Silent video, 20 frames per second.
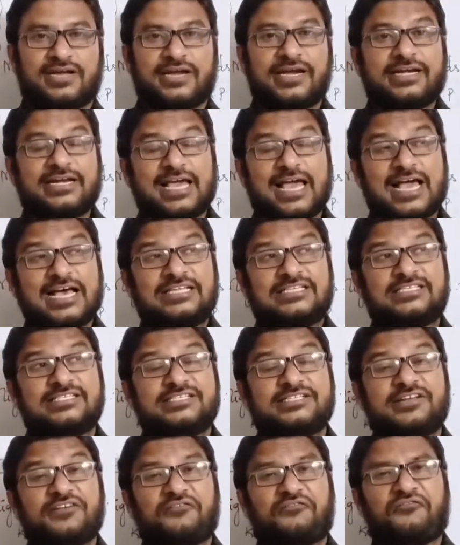It has
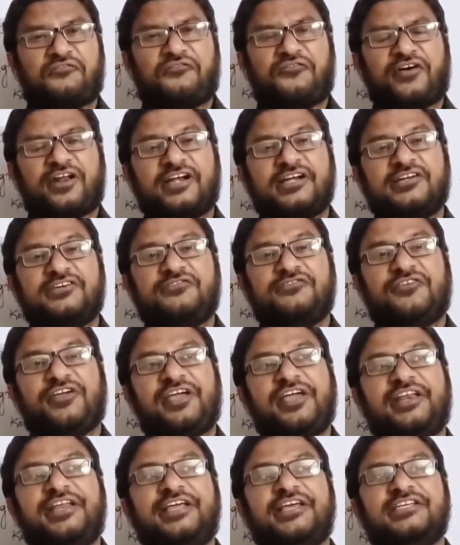different
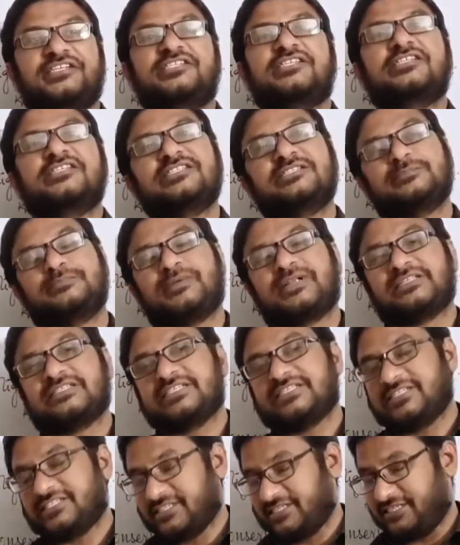variations
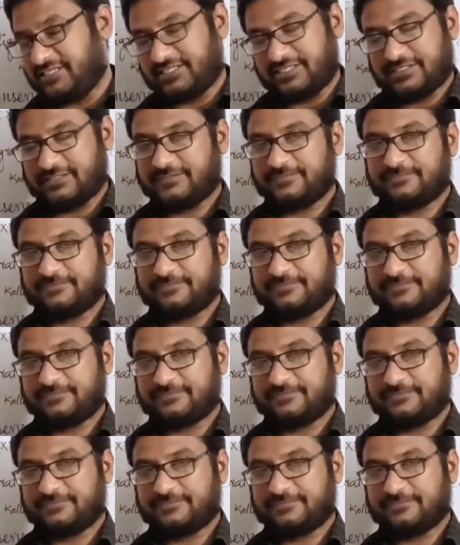present in it.